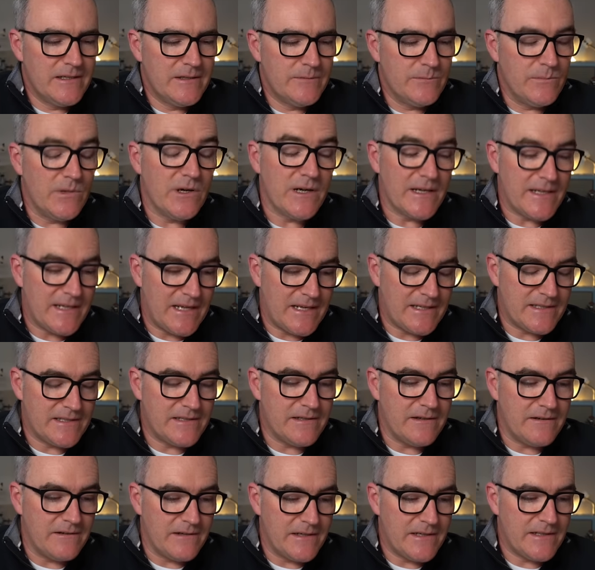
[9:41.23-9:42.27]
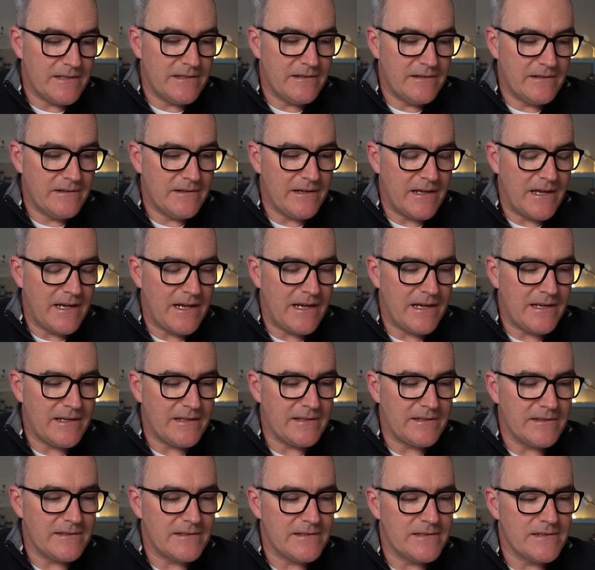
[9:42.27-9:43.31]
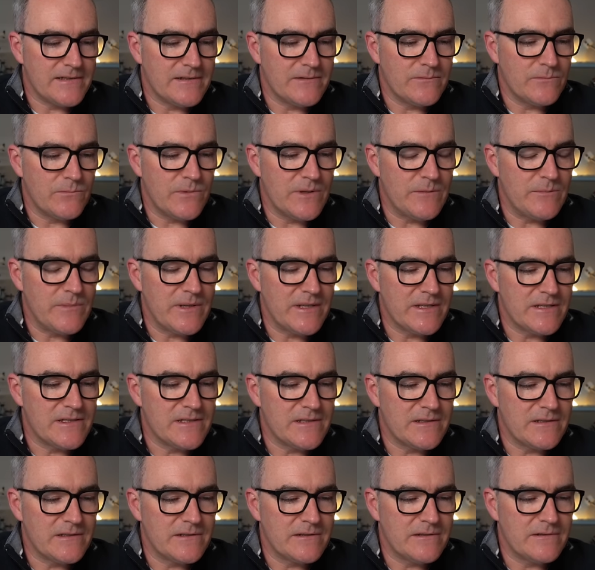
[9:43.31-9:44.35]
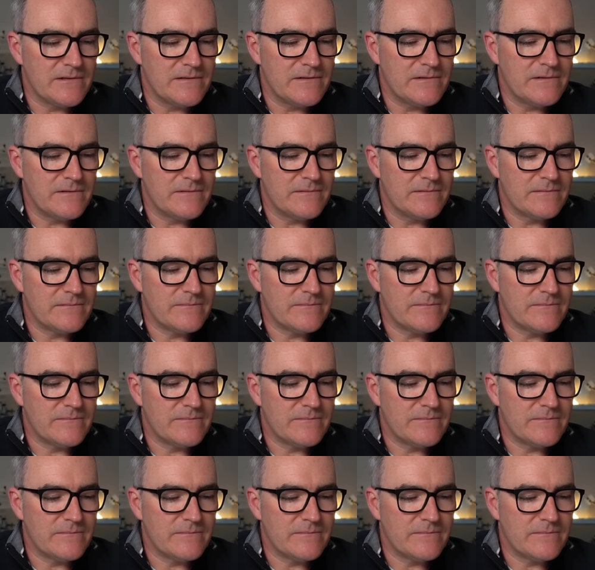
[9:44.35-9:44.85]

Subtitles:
my dad died, and we'd been to